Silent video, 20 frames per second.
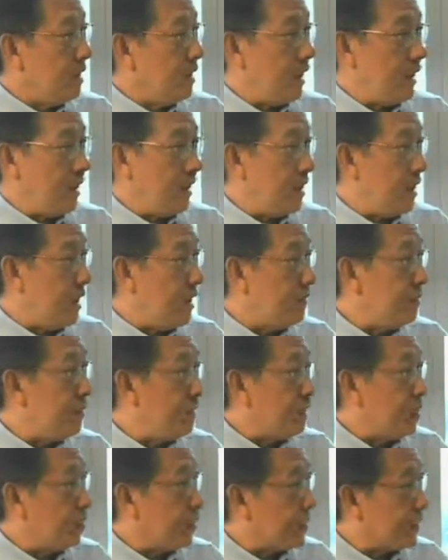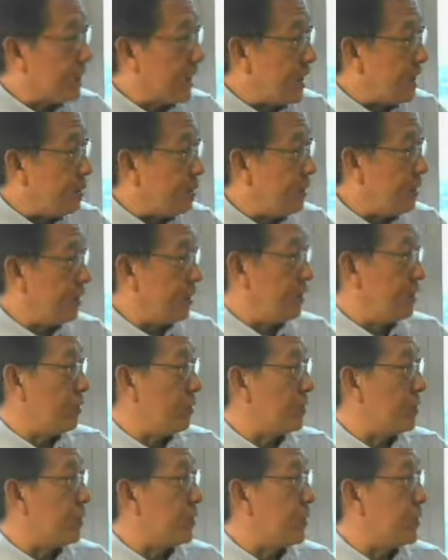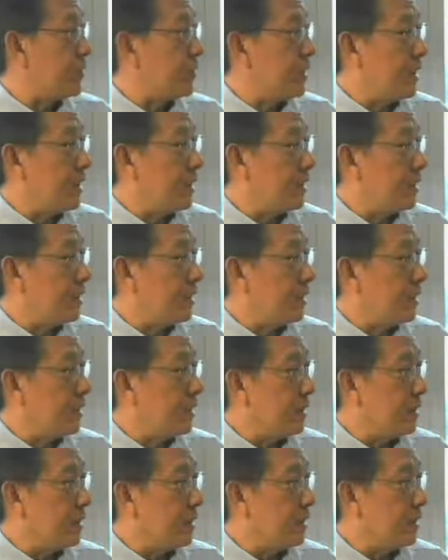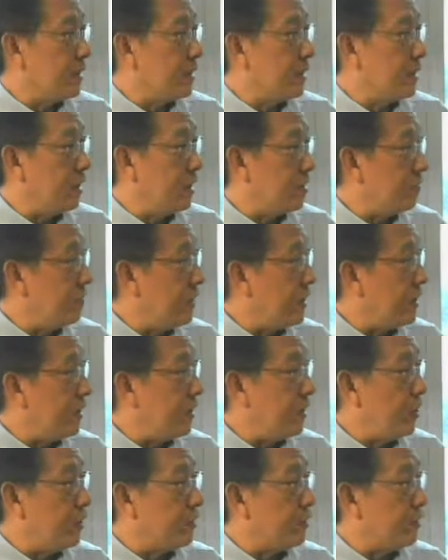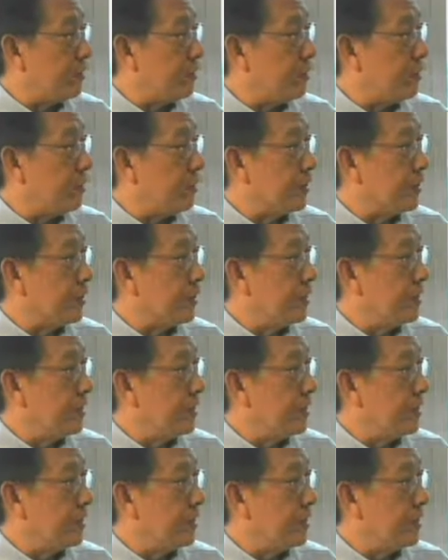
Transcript: And in the evening, you would celebrate the Eucharist and have meditation for us.